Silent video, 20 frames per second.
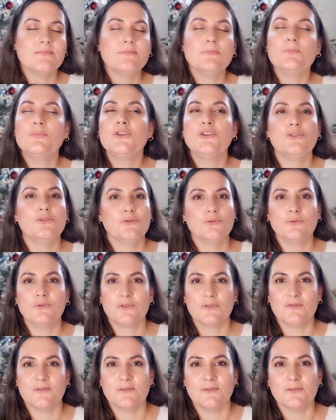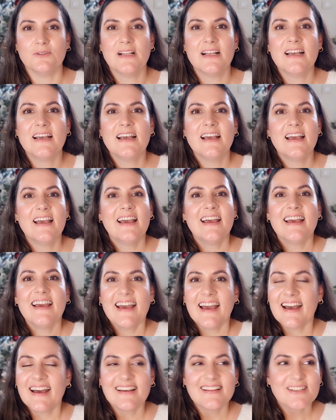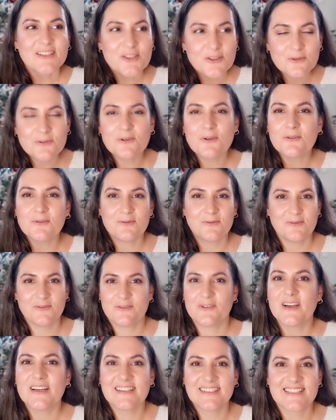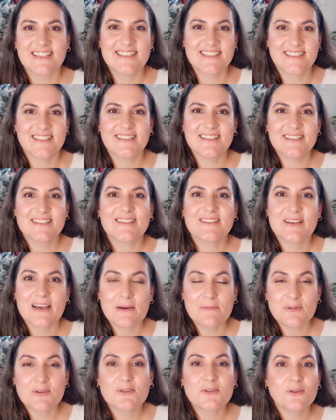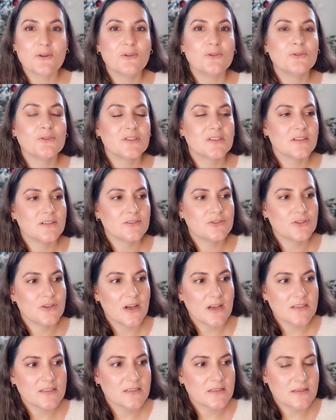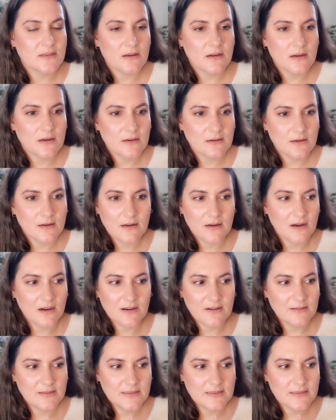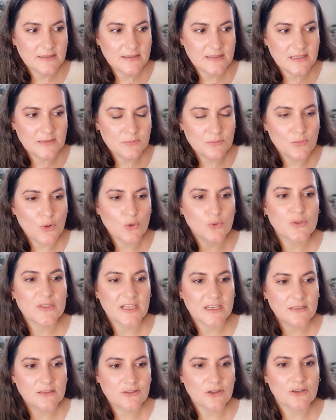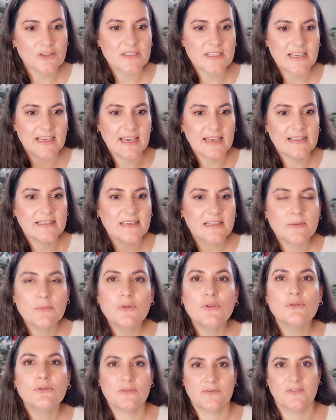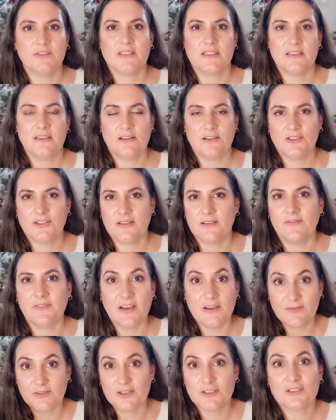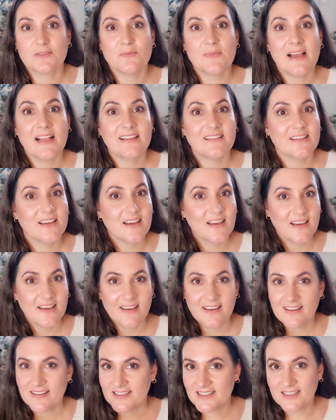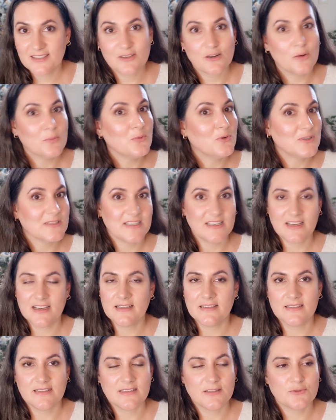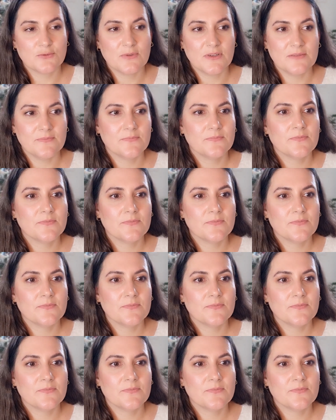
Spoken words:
beautiful. 2 fragrances this episode just are the most intoxicating, beautiful sillage I've ever smelled. Cidra Boisée and this one.